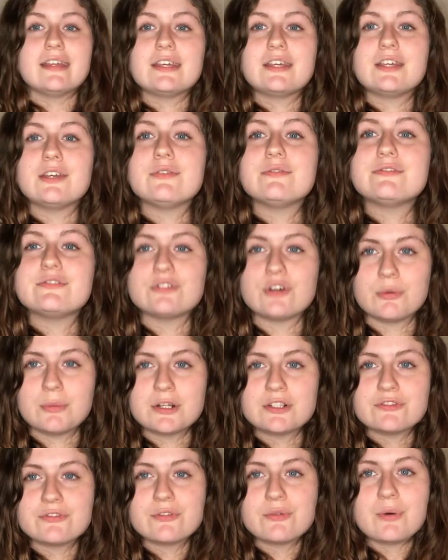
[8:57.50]
Thank you so
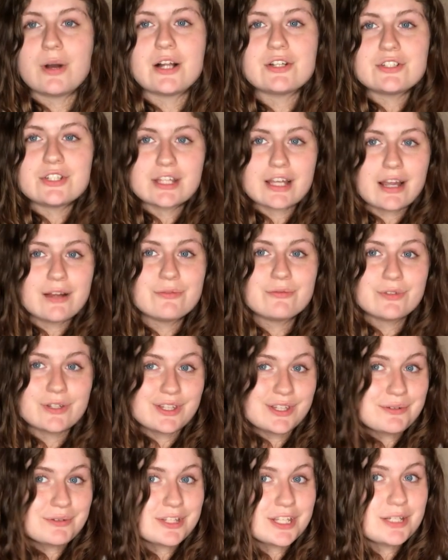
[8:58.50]
much for watching. I
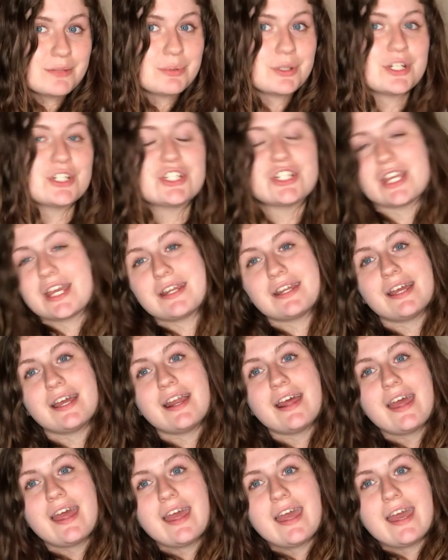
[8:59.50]
really appreciate
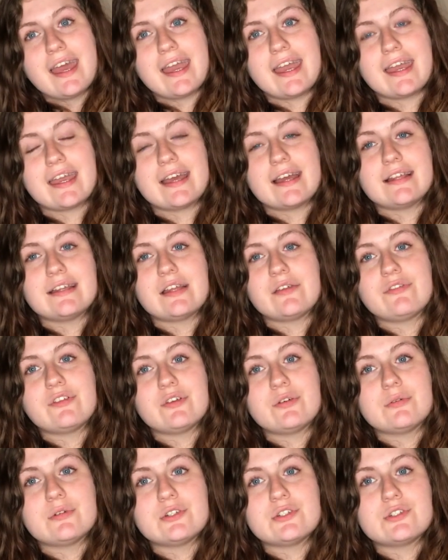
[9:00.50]
it, and if
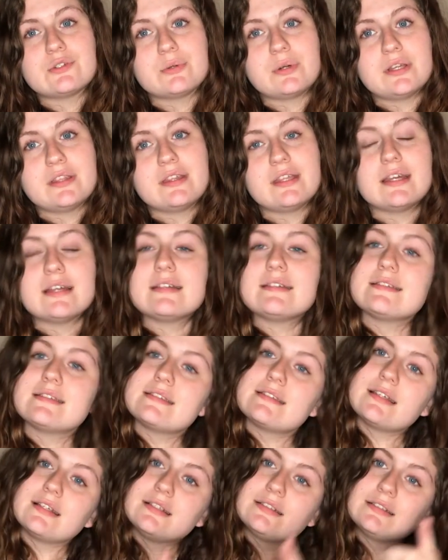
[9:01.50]
you enjoyed
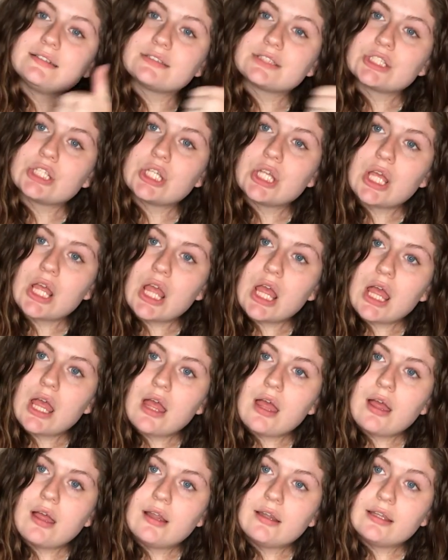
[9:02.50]
this,
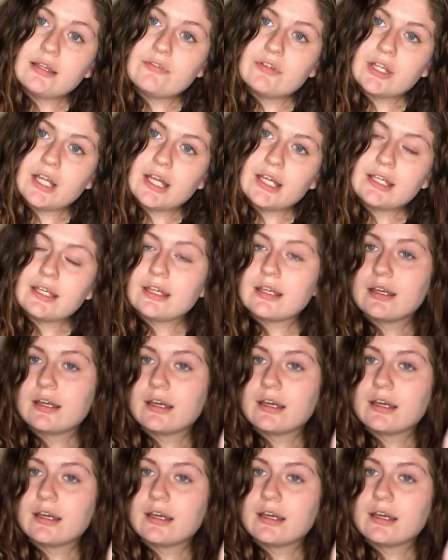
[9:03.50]
leave a like,